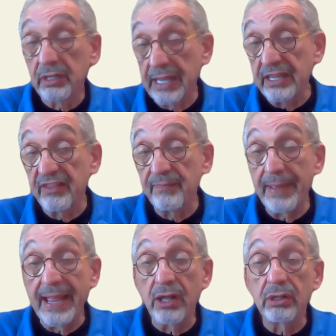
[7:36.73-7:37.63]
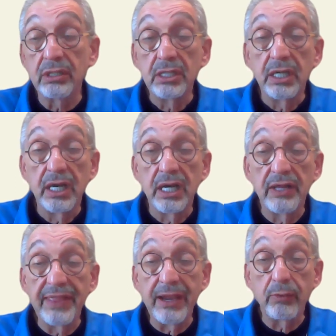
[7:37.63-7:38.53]
the length of bowel
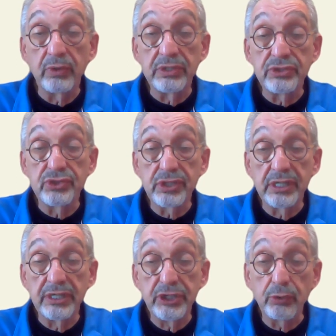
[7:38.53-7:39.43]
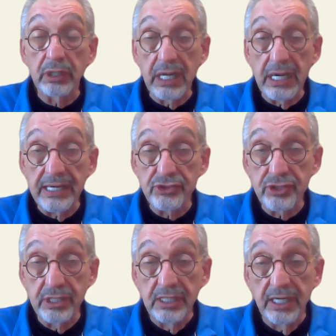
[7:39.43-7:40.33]
that was
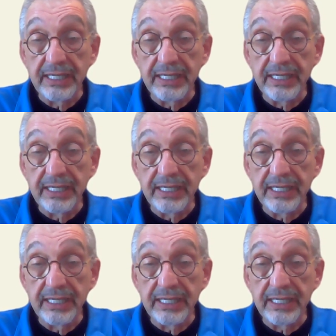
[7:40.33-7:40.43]
utilized.